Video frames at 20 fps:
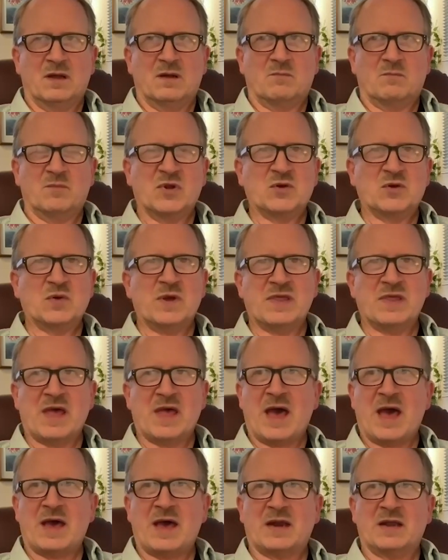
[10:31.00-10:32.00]
between
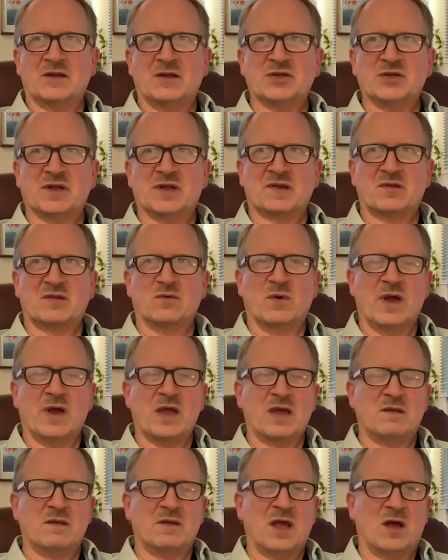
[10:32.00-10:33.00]
that and just the
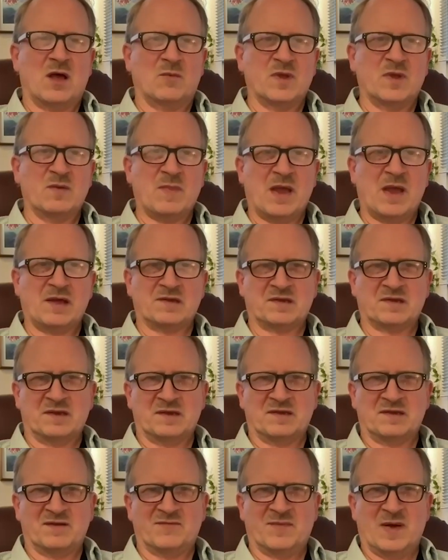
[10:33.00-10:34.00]
way it helped me make
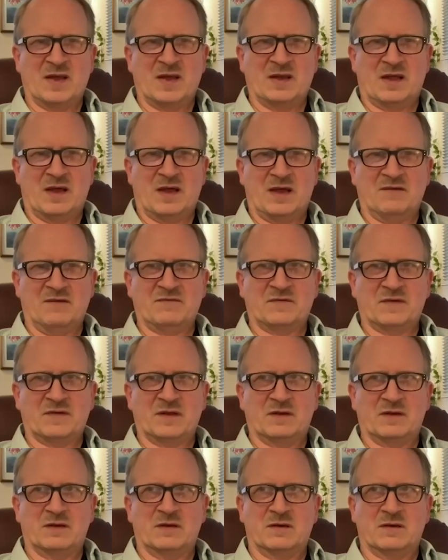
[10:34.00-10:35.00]
sense of my life
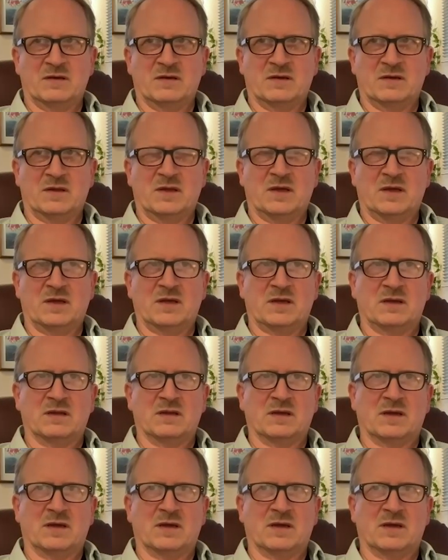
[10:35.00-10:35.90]
and